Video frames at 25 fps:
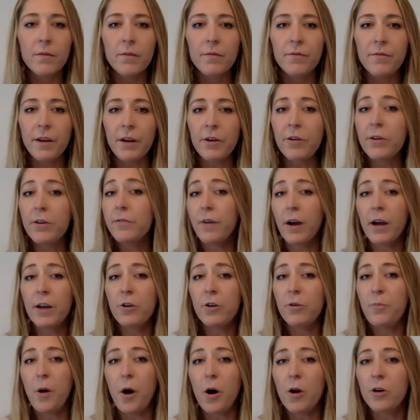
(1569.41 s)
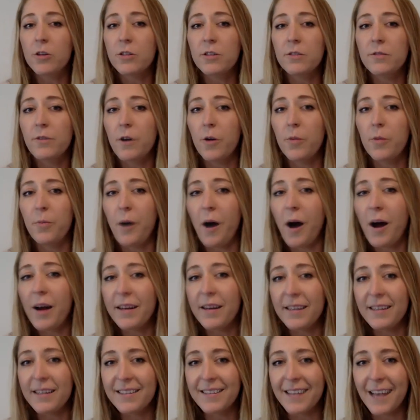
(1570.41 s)
very vital parts of our
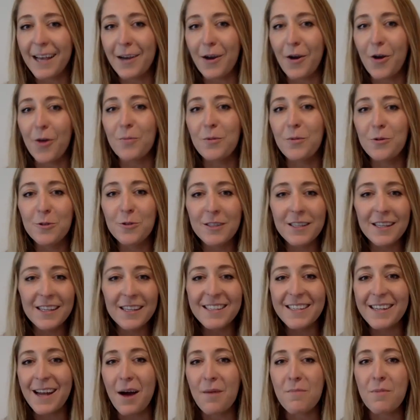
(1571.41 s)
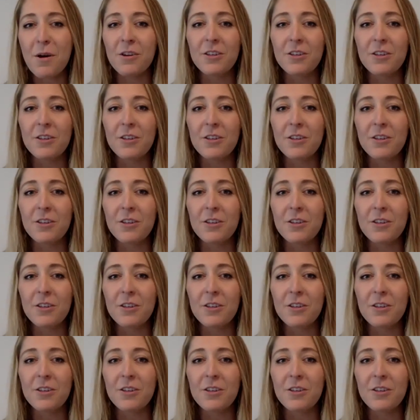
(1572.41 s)
bodies, like our immune system,